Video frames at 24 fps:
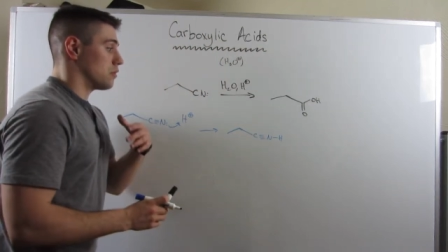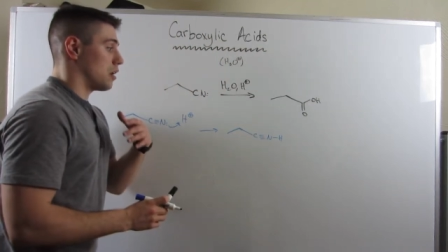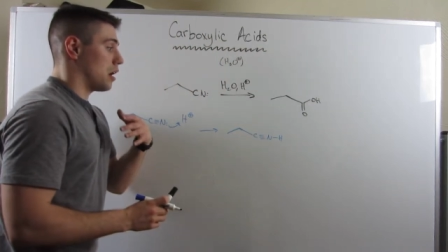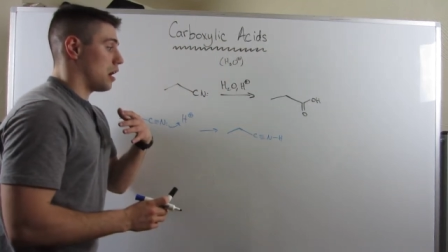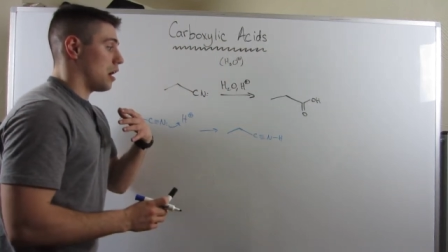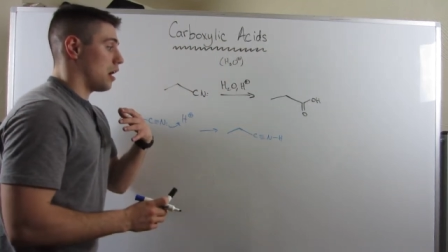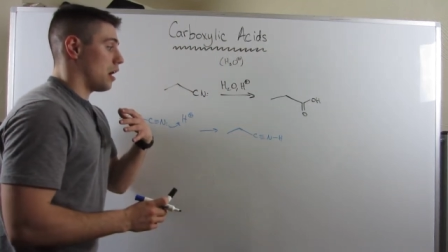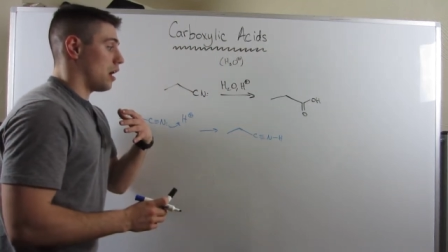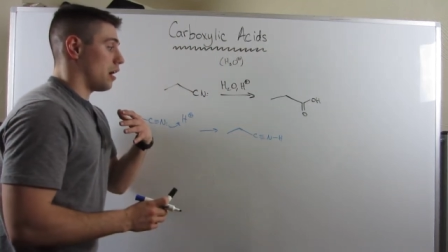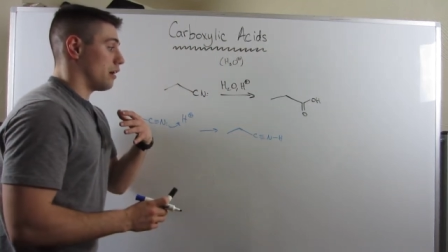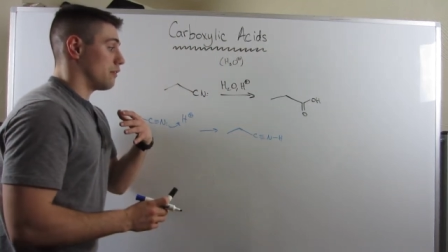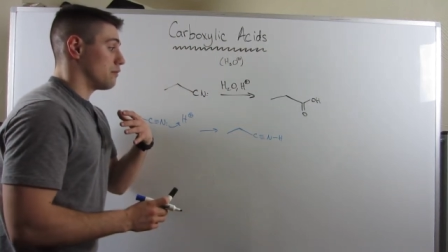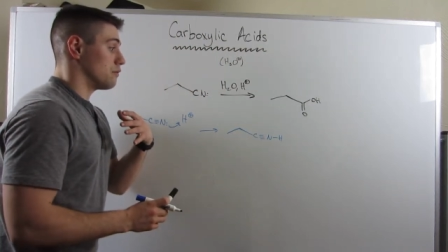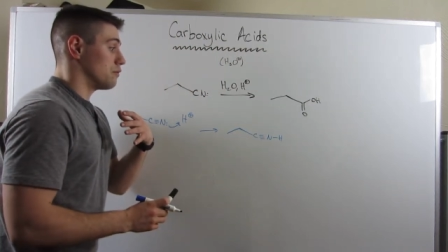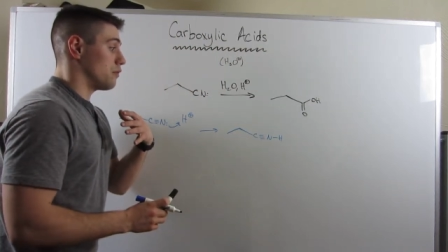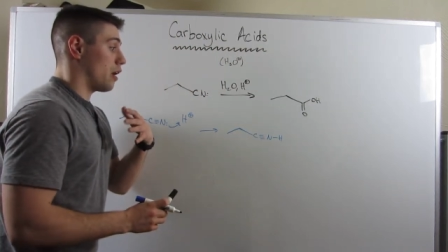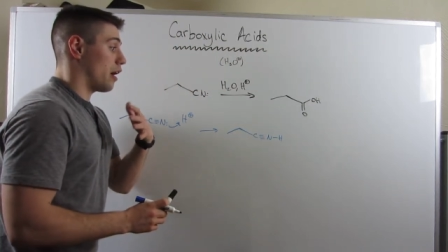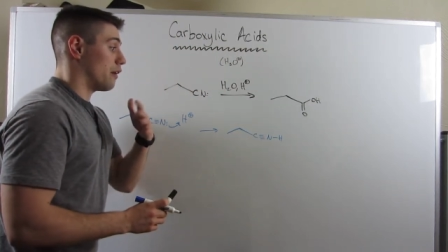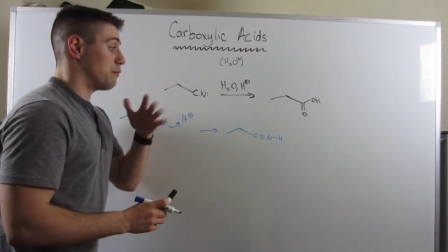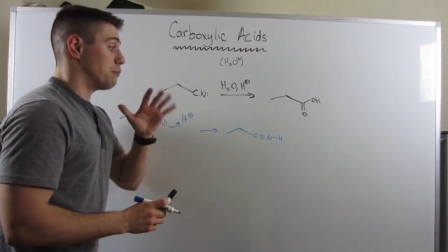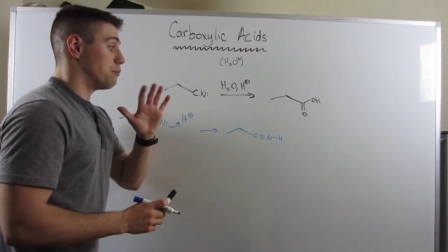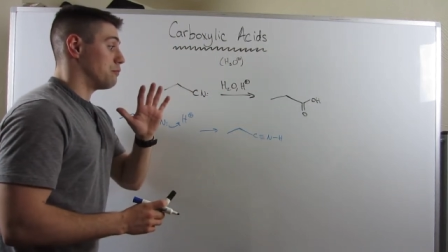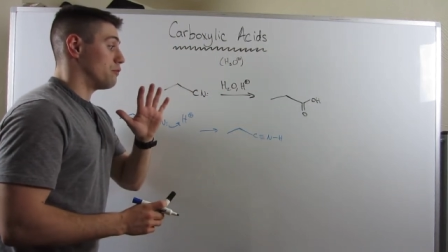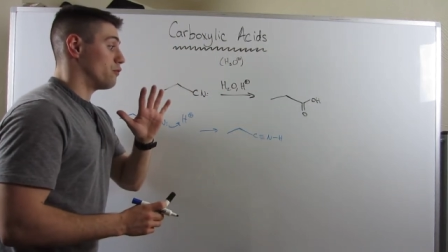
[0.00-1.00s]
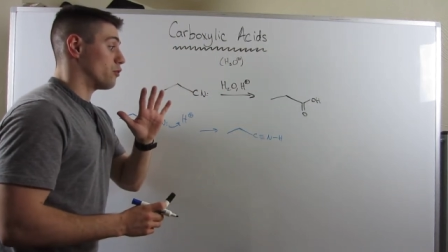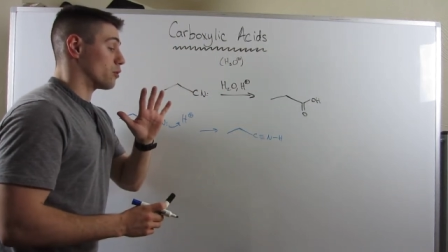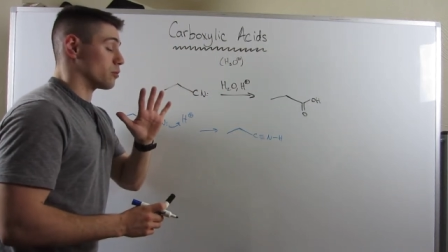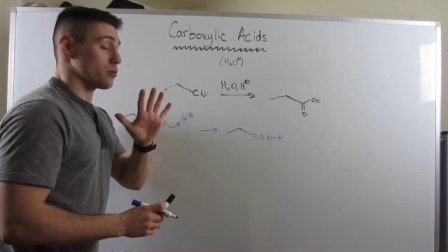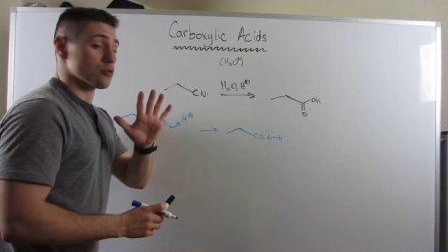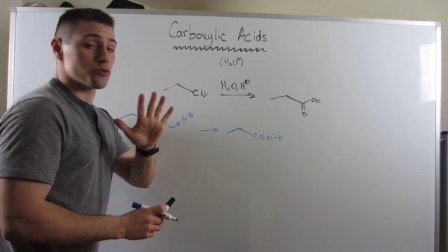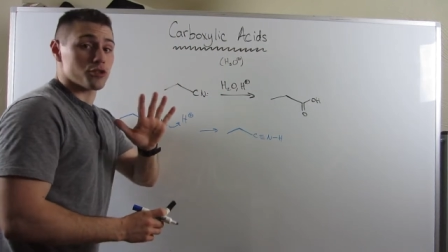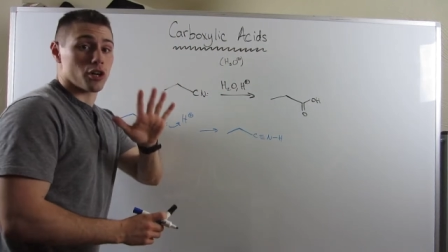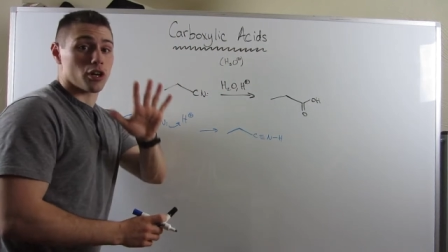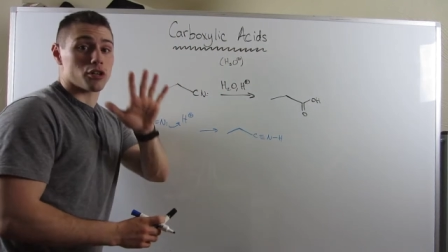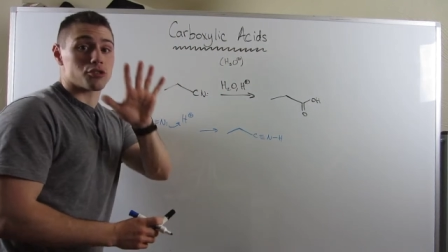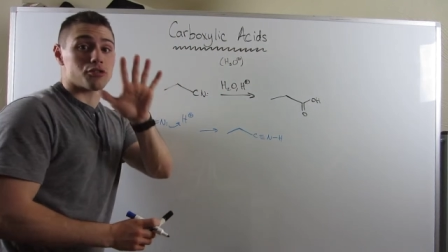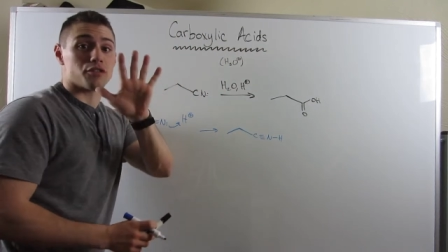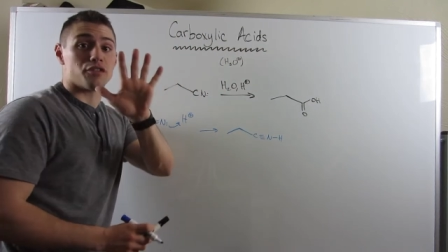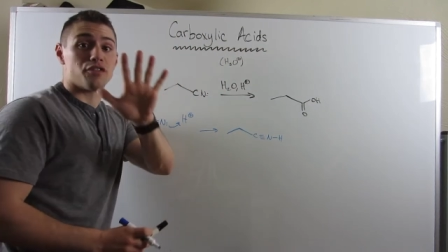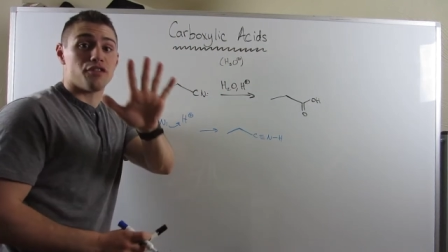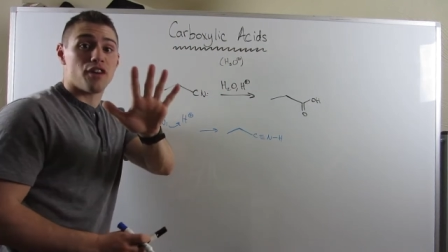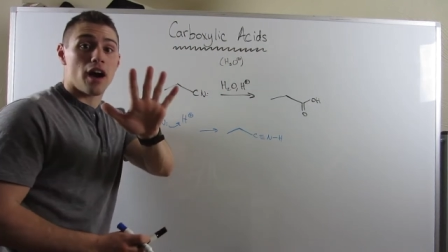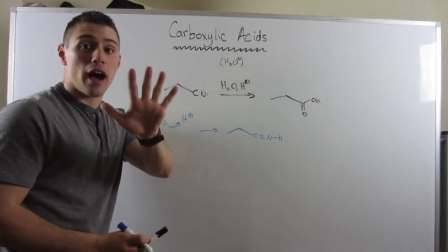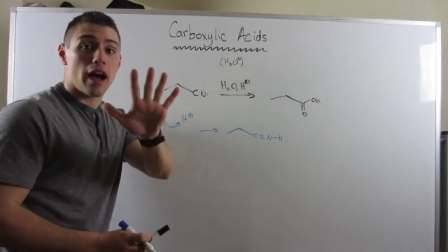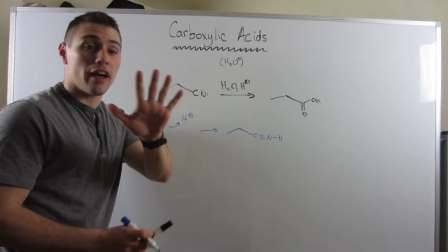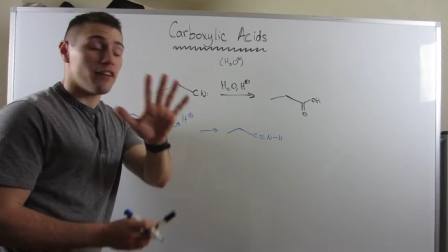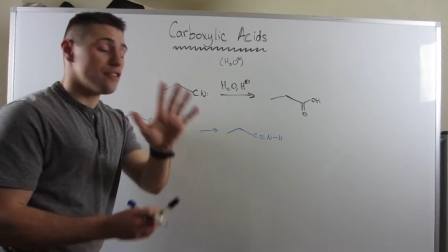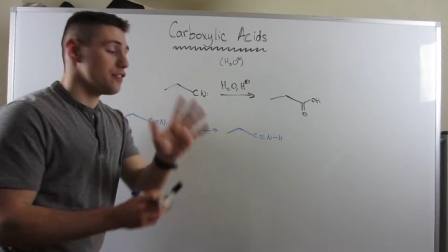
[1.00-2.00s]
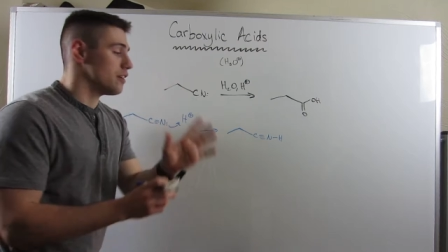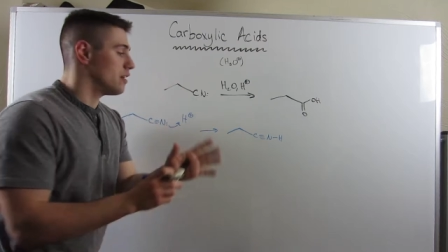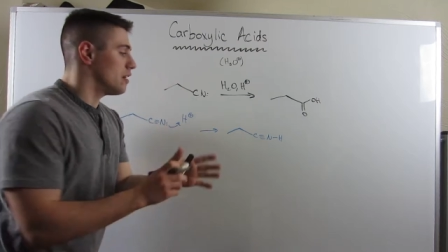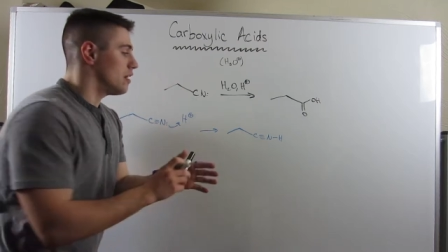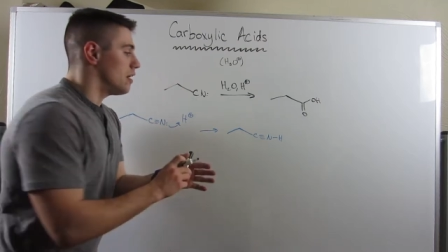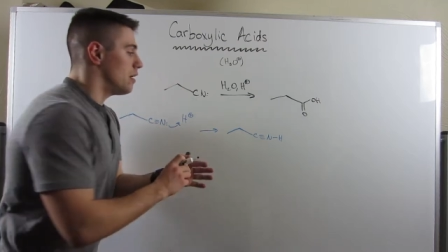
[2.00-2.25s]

uh, a formal charge of five,